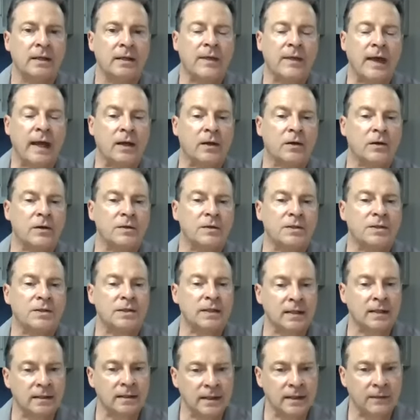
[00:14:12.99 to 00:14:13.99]
that could
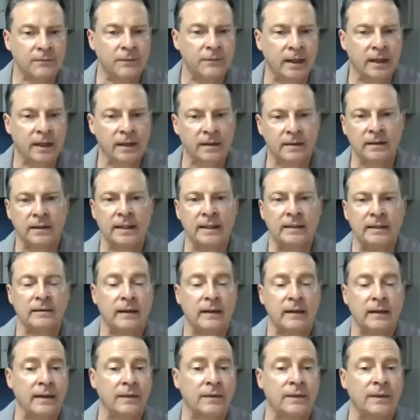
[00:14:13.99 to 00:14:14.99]
significantly
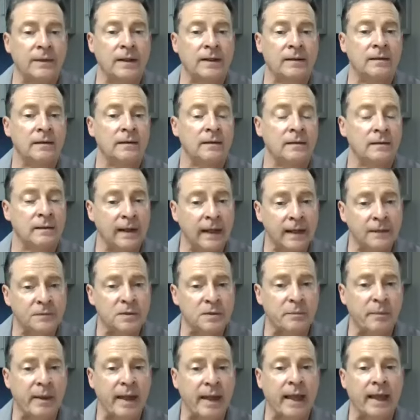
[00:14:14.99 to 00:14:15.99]
lengthen
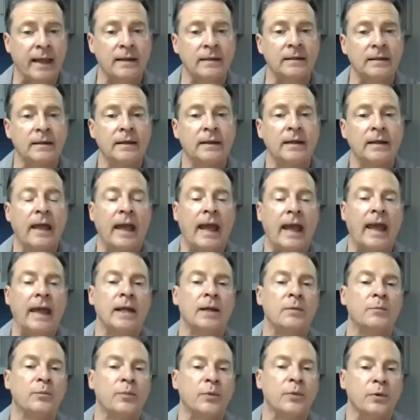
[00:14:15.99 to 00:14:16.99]
lifespan
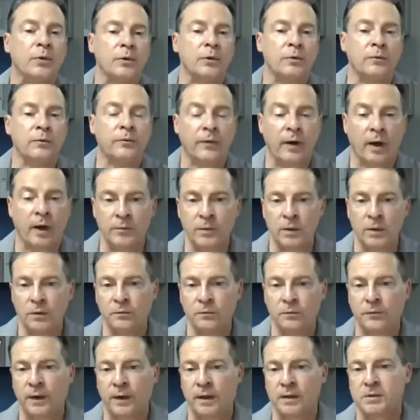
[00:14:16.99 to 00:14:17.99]
and improve
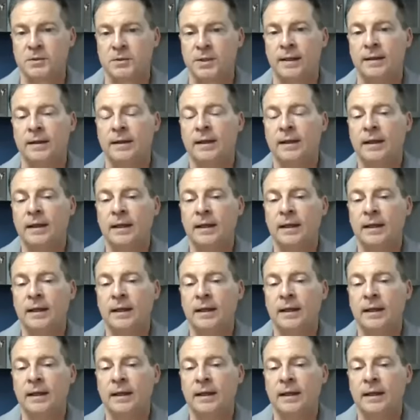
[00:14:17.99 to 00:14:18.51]
immune function.